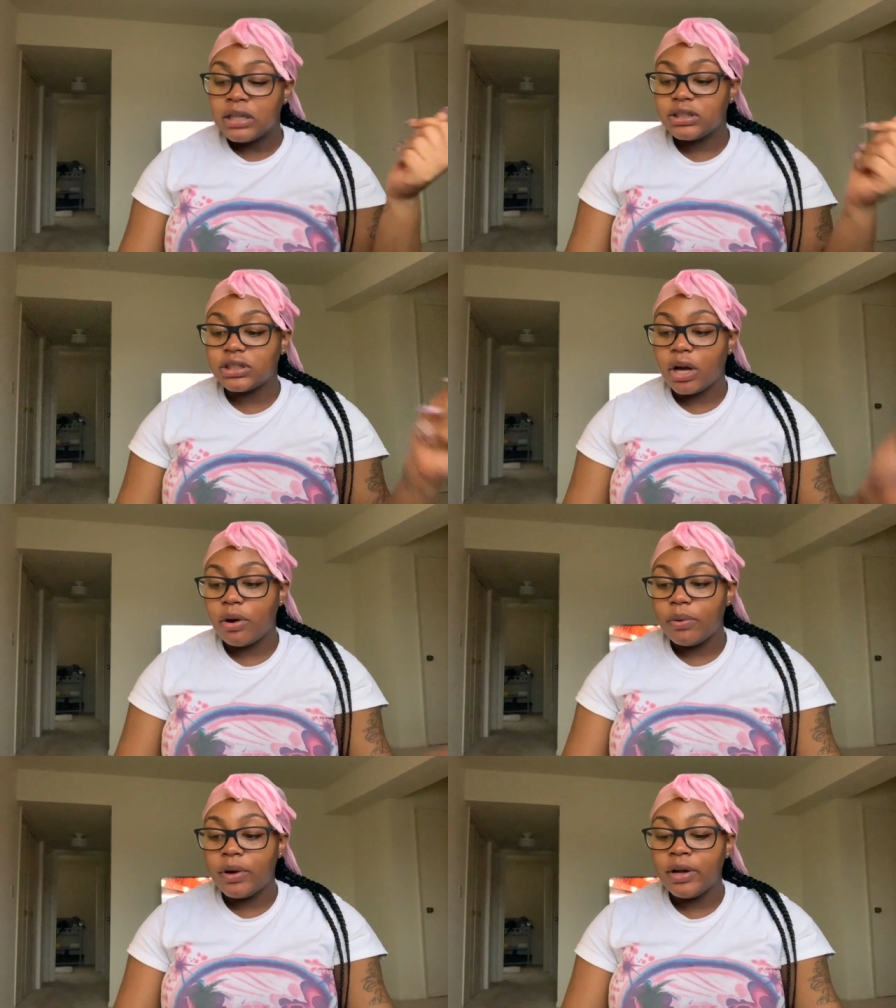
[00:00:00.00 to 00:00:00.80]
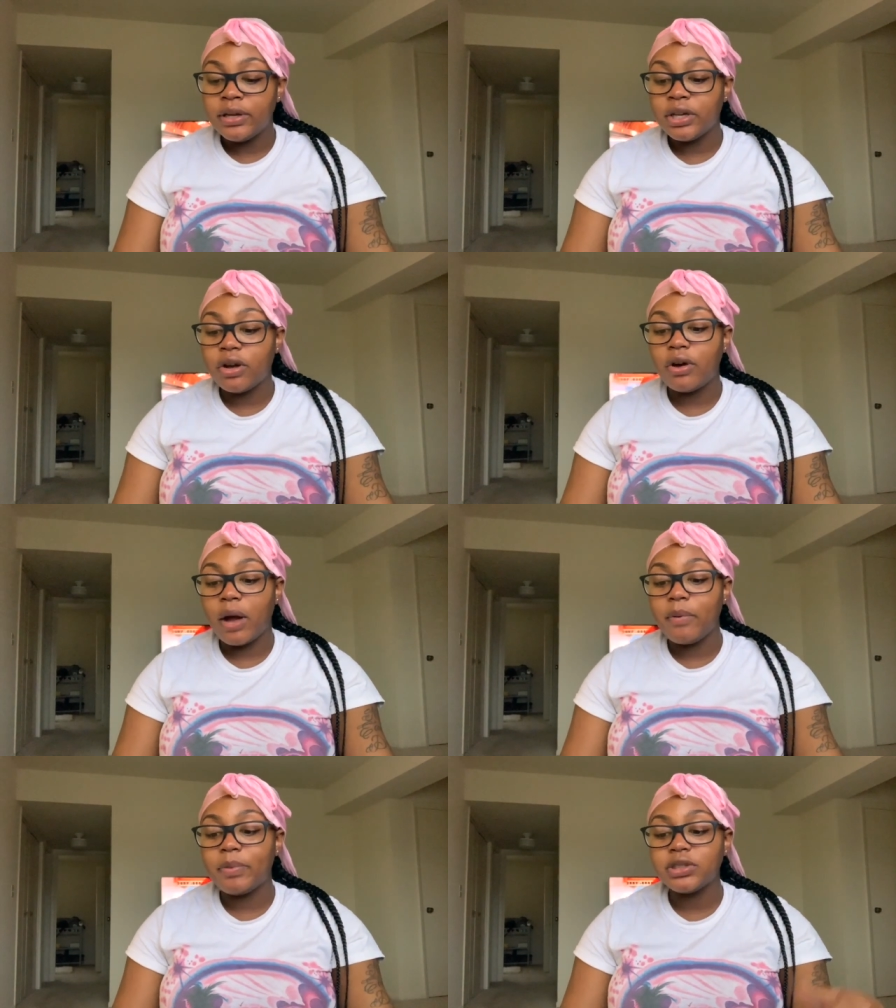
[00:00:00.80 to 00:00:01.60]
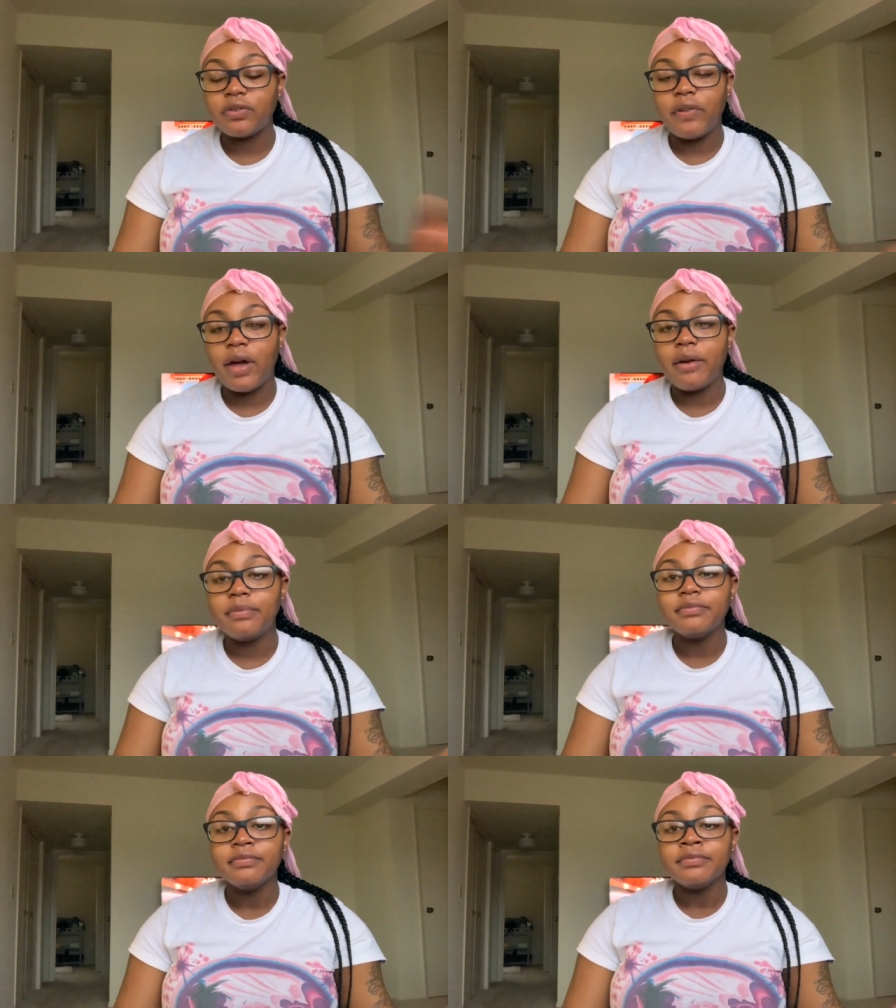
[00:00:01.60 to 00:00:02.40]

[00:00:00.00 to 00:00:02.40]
So, you know, I would push for that.